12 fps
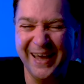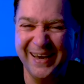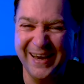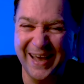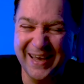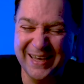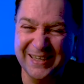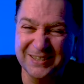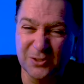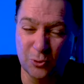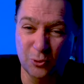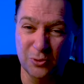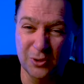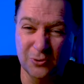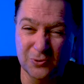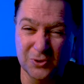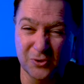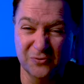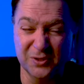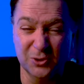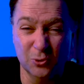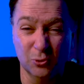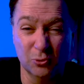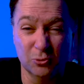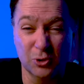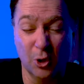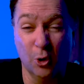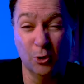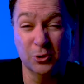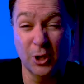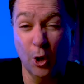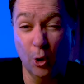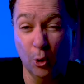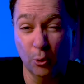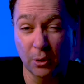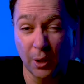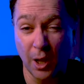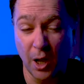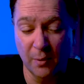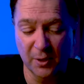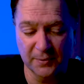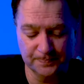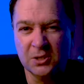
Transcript: and that is through the use of a tool called Ollama.